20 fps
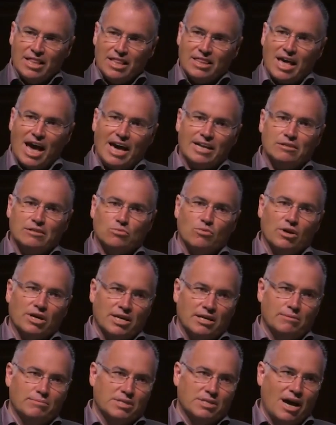that is what
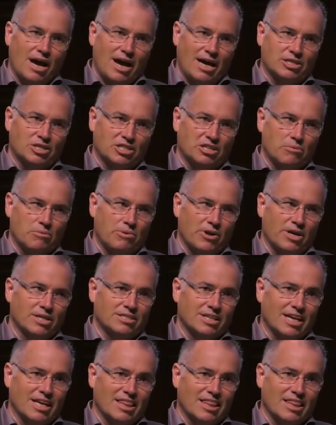keeps a high share price.